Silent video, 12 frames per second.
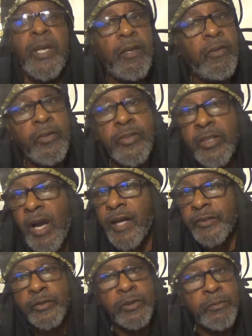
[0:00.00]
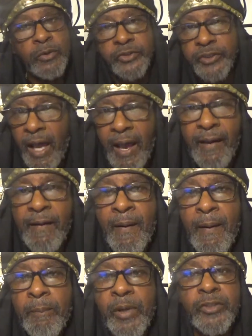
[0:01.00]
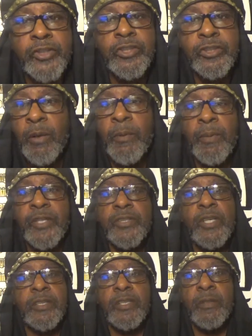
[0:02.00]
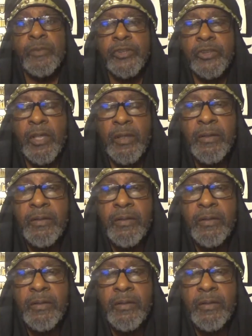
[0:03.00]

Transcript: Hallelujah to the Most High. But Shema Mashiach Yahushua.